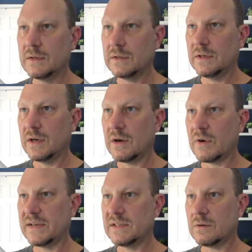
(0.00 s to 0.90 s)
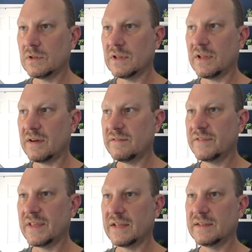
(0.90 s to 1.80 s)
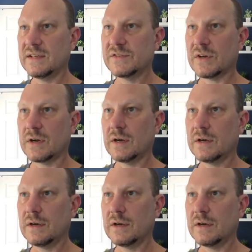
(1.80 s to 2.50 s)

You know, I don't love that these are